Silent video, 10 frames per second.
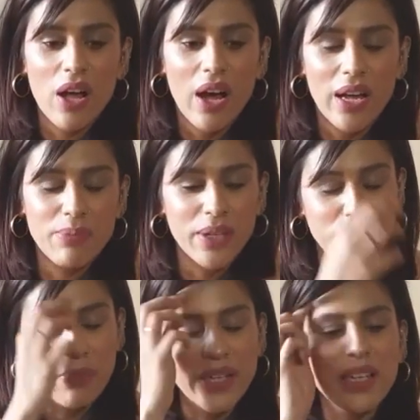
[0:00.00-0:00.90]
I had blood
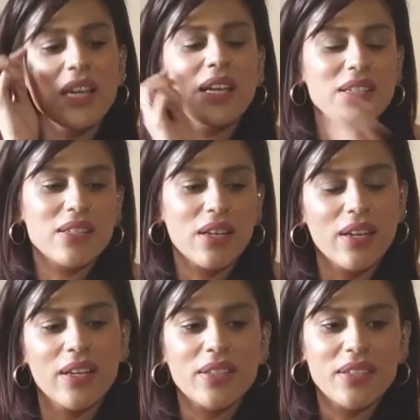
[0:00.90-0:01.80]
on my knees, and I
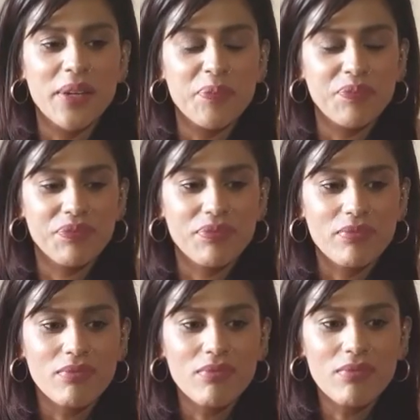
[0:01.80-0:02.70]
had,
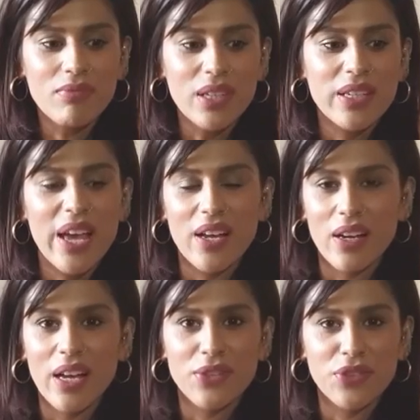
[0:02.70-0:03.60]
yeah,
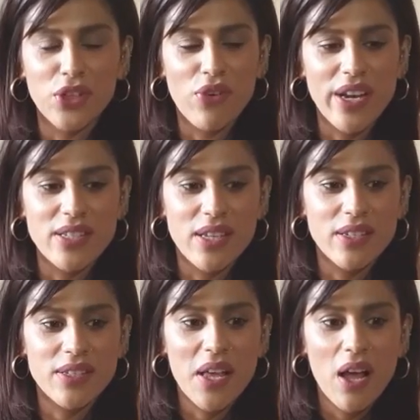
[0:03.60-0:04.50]
I had a few
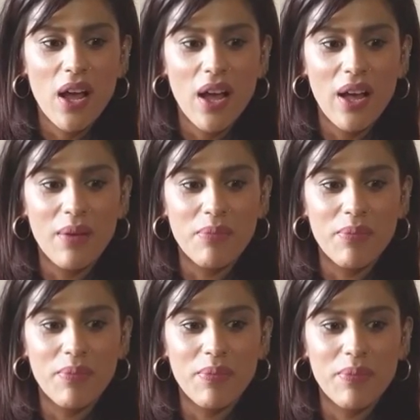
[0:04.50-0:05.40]
grazes.
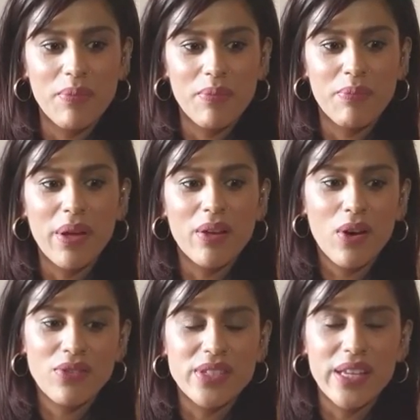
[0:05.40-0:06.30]
But
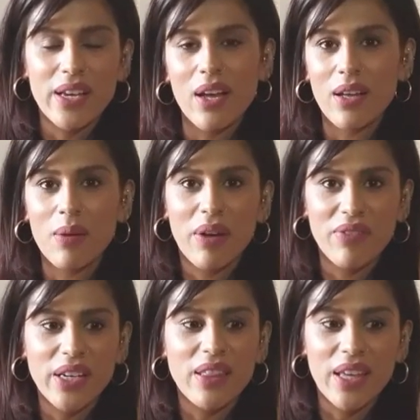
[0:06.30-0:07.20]
obviously,
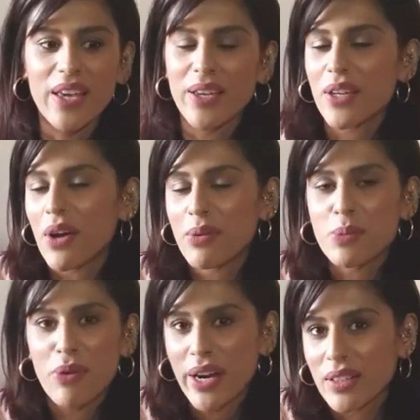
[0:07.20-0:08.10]
above anything, you know, I
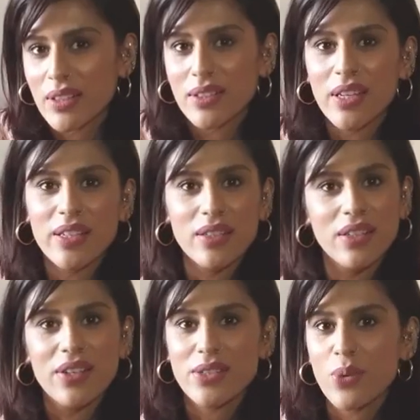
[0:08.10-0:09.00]
was pregnant, and,
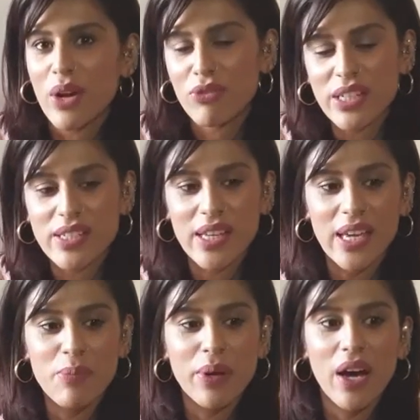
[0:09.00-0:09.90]
you know, it's quite
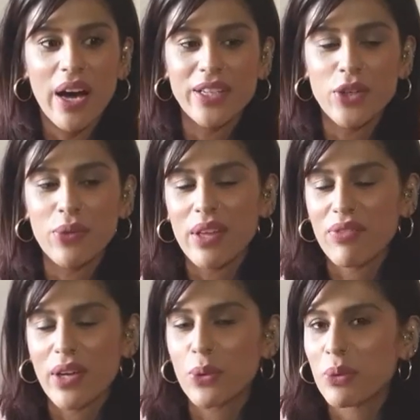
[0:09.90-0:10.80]
risky. But I knew that
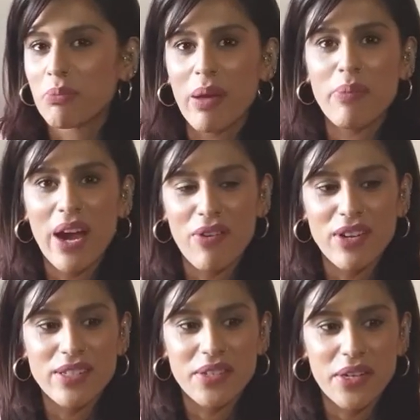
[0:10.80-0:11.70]
if I called my
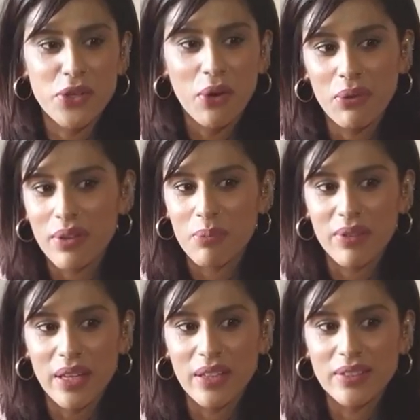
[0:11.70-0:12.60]
parents and I told
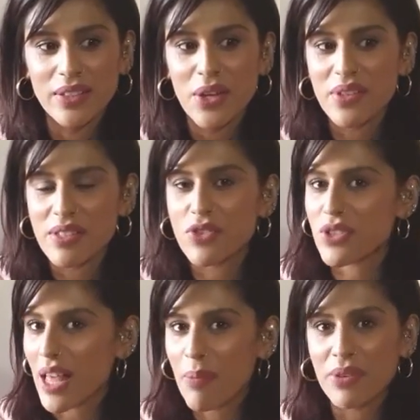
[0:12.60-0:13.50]
them that, you know, this has
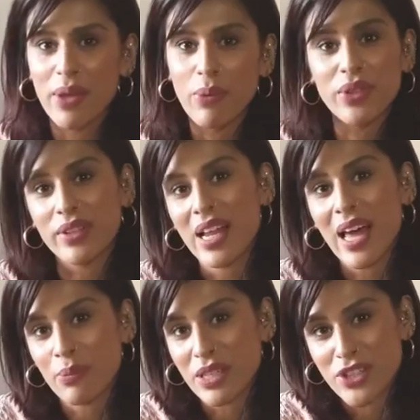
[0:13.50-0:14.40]
just happened, they wouldn't
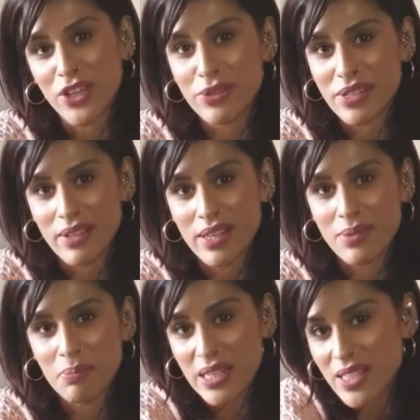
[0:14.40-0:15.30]
allow me to go to
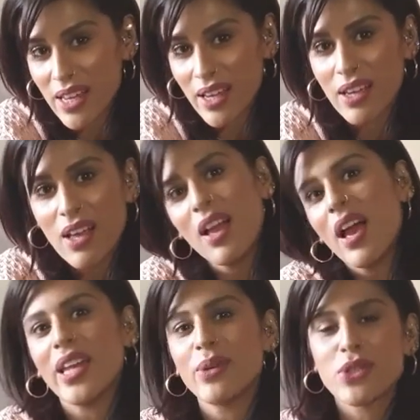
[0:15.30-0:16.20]
this meeting.
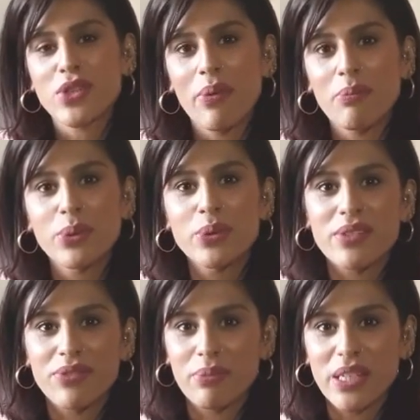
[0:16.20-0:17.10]
And it was so
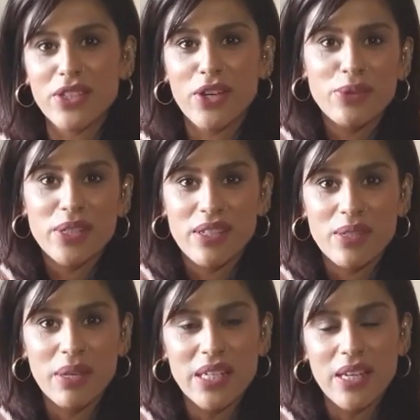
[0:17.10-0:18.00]
important for me to go to
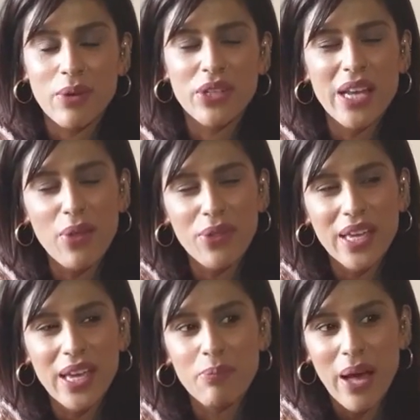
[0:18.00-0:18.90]
this meeting. Well, now
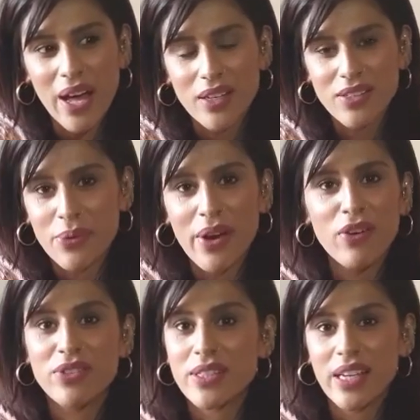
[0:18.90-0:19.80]
thinking back
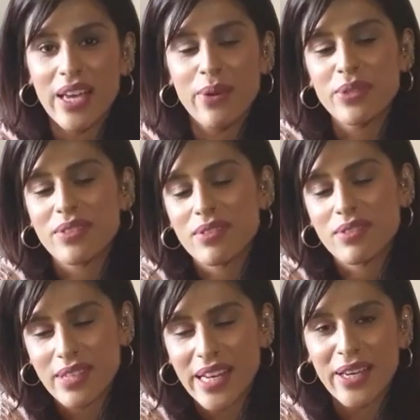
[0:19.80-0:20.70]
obviously it was
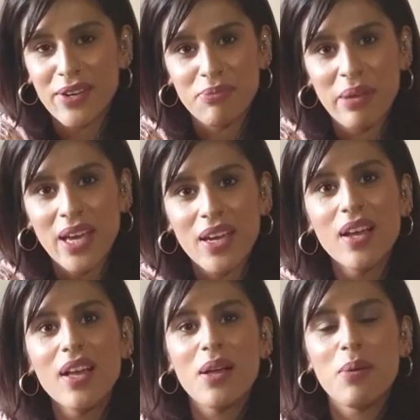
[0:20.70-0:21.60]
silly of me.
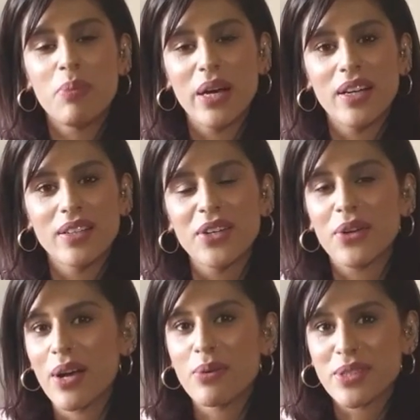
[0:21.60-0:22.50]
But, you
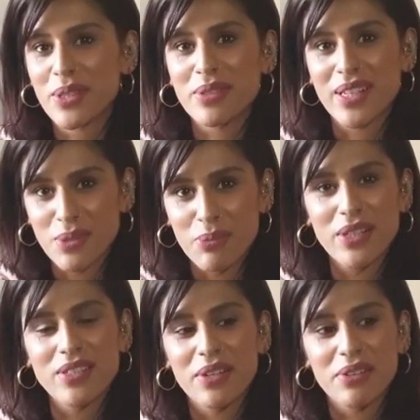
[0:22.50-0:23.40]
know, I was so
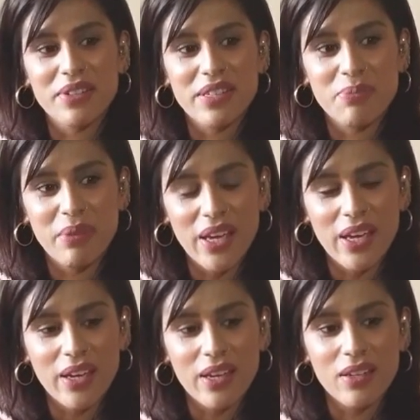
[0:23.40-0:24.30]
desperate to go to this
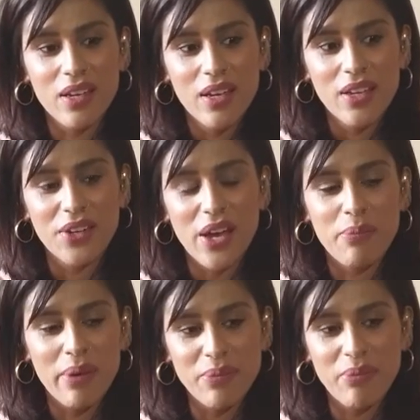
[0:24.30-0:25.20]
meeting, and, you know,
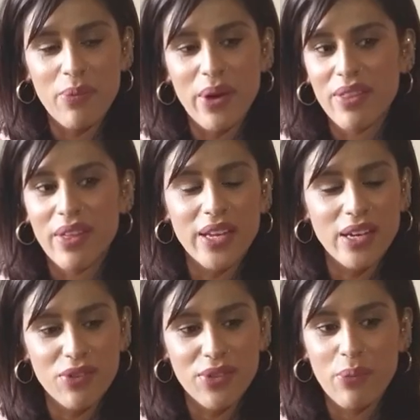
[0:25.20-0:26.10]
I made my way there, and
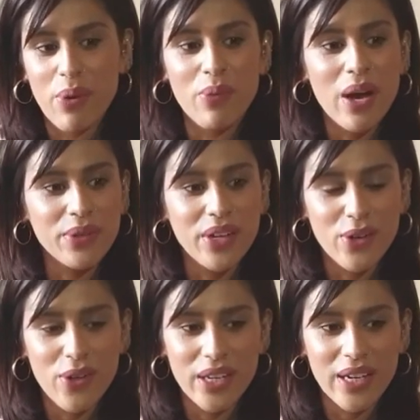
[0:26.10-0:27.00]
everything went well, and I
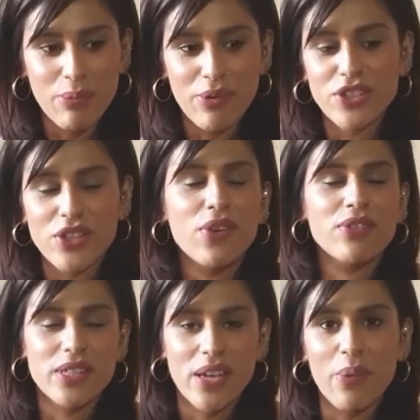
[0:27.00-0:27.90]
got the collaboration.
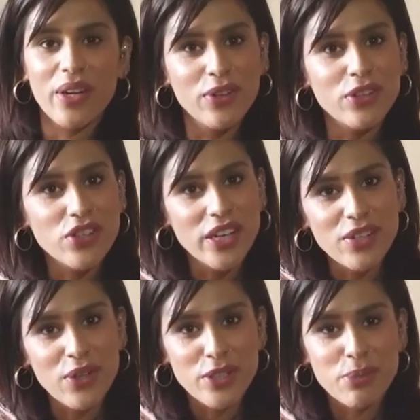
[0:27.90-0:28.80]
Obviously, I went and got checked
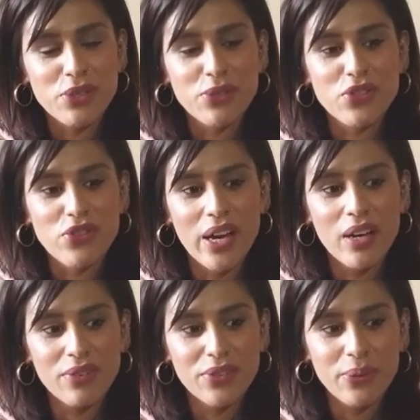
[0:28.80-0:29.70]
at the hospital straight
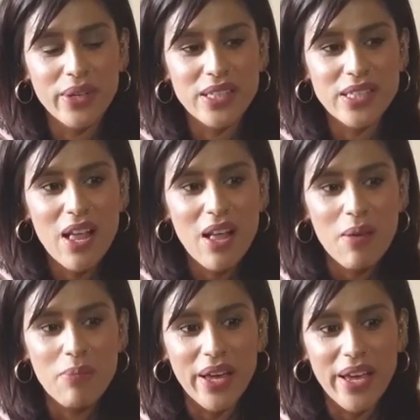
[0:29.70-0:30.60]
afterwards.
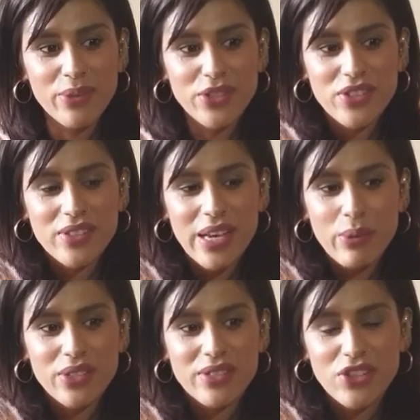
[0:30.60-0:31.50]
But it
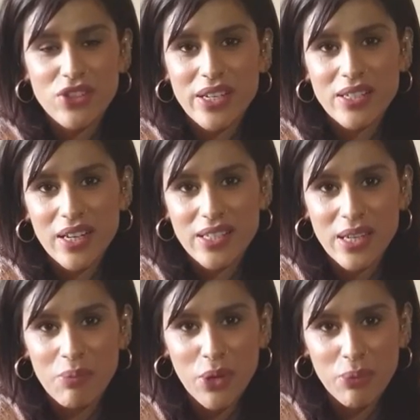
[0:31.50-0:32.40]
was such an
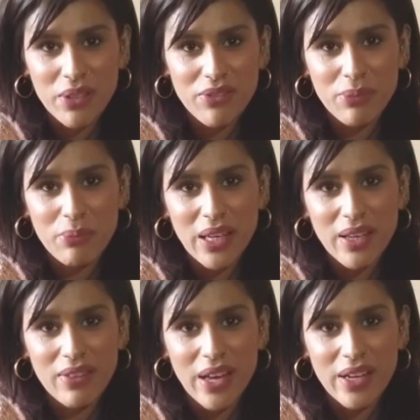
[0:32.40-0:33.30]
exciting moment for
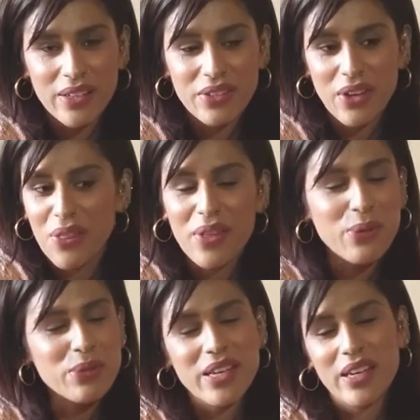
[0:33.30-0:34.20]
me that nothing
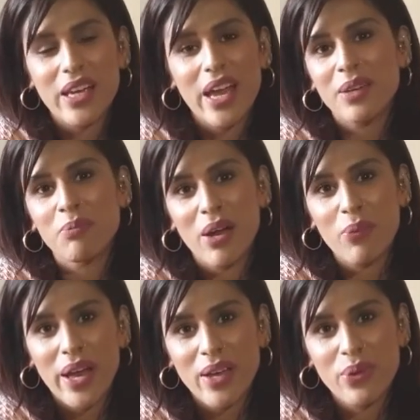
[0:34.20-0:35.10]
was going to get in my
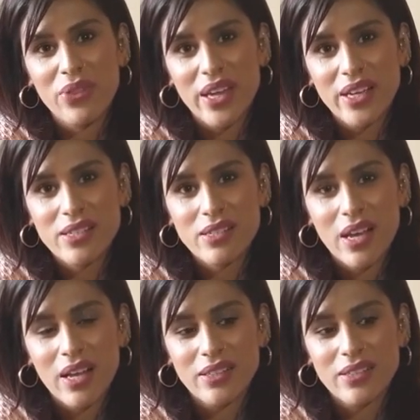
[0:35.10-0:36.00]
way with this.
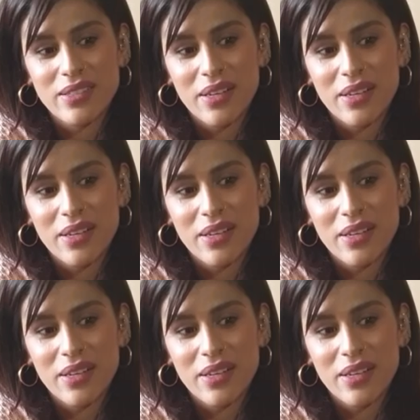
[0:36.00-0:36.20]
And